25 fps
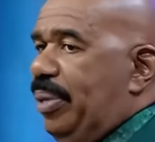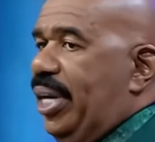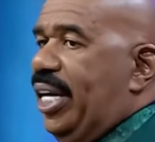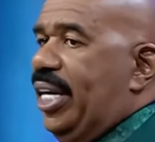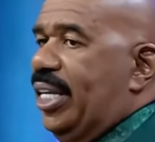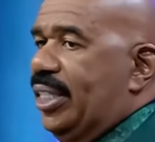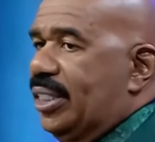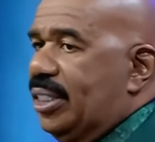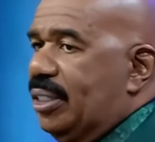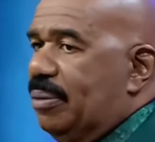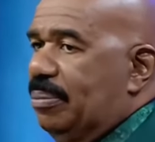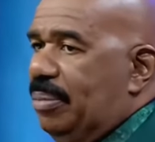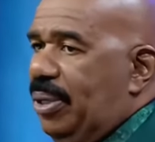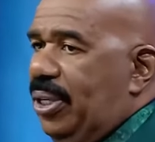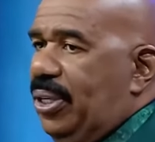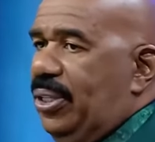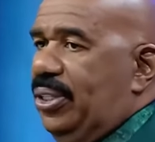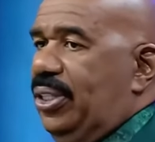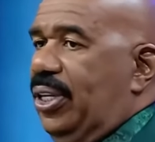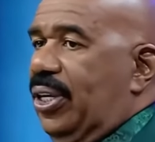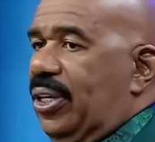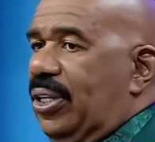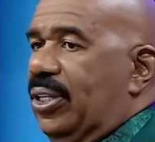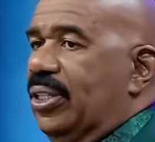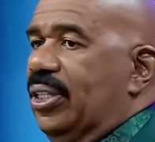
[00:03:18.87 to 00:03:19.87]
basketball,
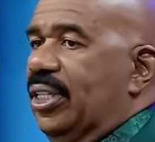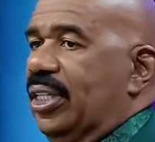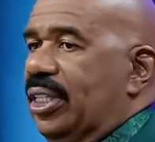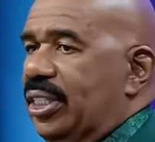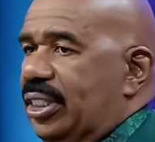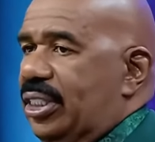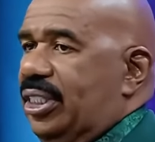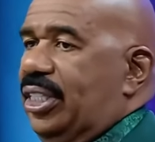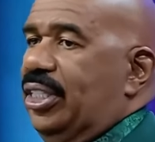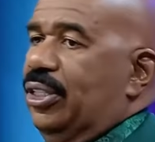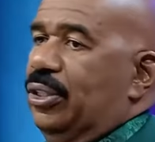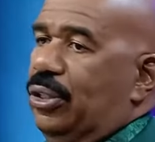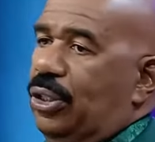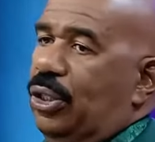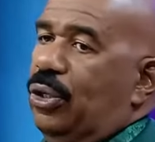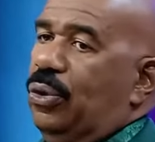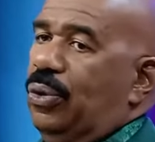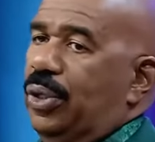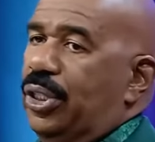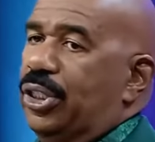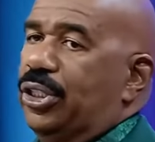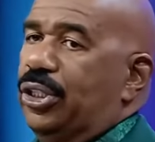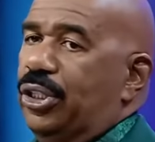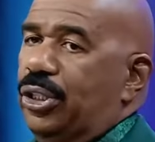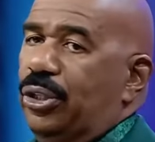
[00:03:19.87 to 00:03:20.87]
y'all still
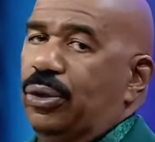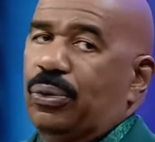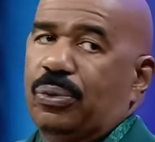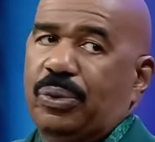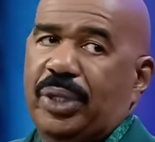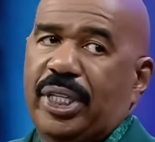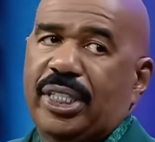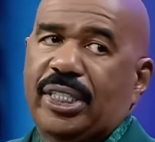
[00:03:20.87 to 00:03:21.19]
going to your